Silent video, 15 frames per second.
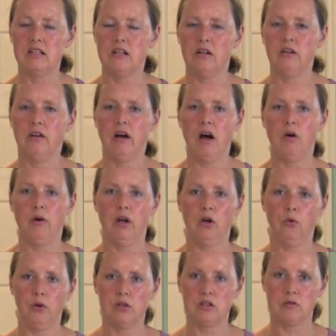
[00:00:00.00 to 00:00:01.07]
tell you how I
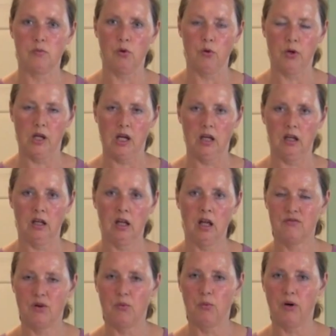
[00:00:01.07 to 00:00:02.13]
quit smoking.
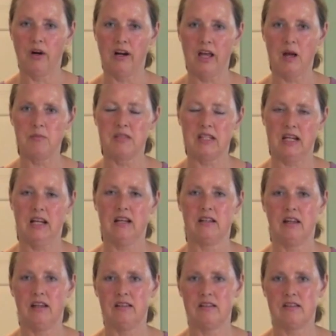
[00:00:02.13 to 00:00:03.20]
From where I am today,
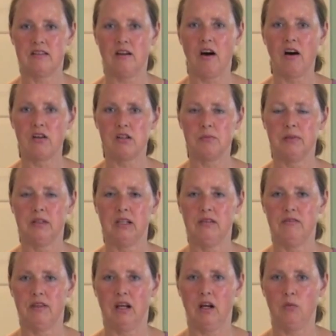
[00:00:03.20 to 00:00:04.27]
it's hard to
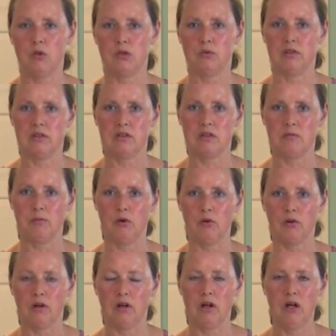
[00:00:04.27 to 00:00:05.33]
believe that I was once a
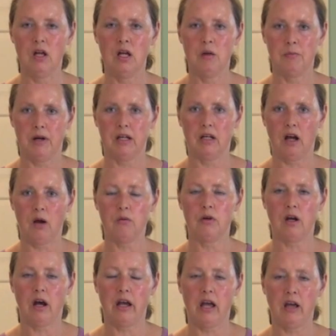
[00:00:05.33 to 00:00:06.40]
smoker, but
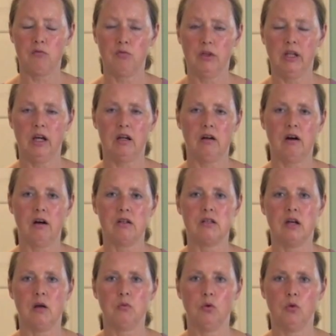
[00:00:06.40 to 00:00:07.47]
I really had a hard
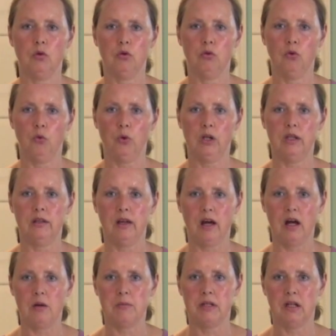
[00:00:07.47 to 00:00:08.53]
time quitting the
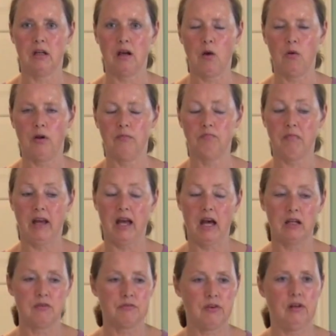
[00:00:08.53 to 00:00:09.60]
habit, and I
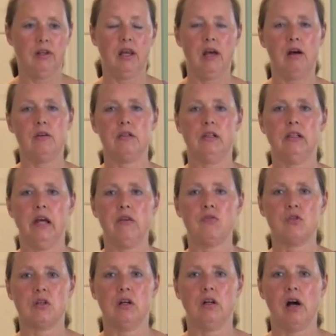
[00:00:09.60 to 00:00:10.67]
had a fairly healthy
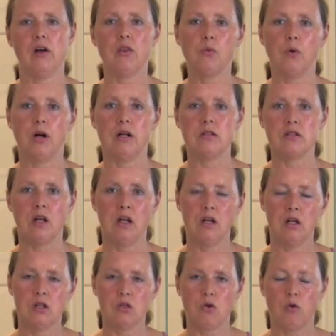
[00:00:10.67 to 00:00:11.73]
lifestyle otherwise,
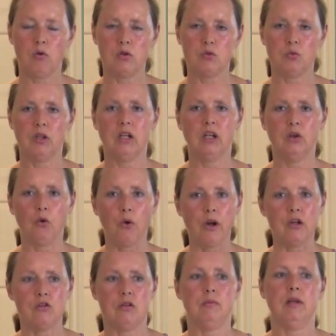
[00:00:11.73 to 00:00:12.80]
so it was really
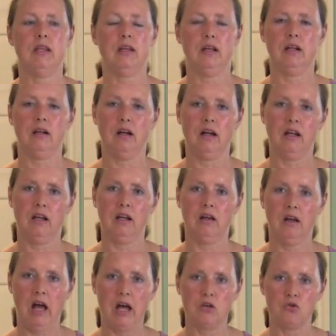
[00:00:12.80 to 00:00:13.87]
annoying to me that I
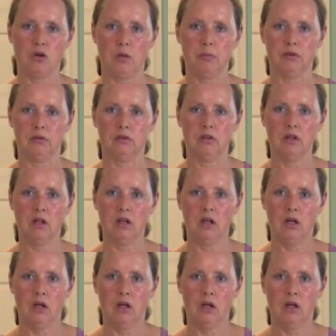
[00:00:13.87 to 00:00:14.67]
had trouble